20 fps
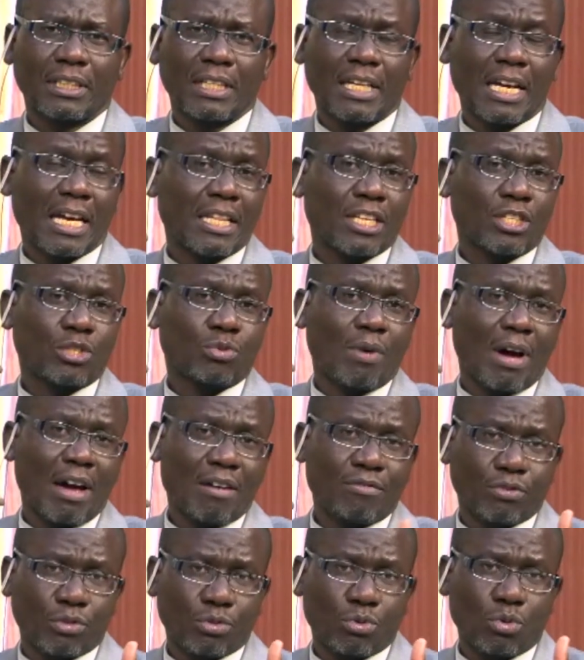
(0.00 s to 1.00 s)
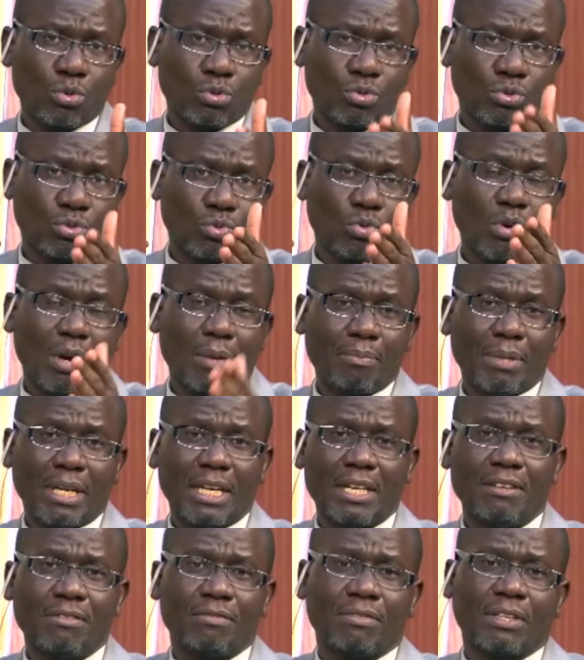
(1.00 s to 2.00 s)
And that's why for those who are
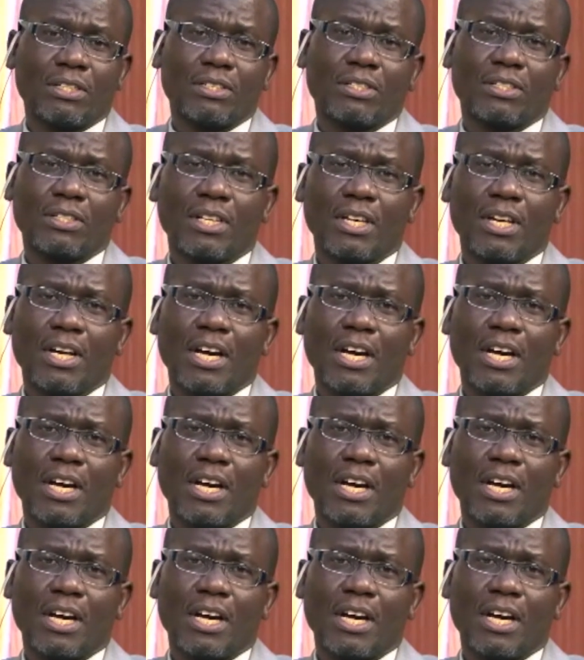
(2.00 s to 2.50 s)
believers,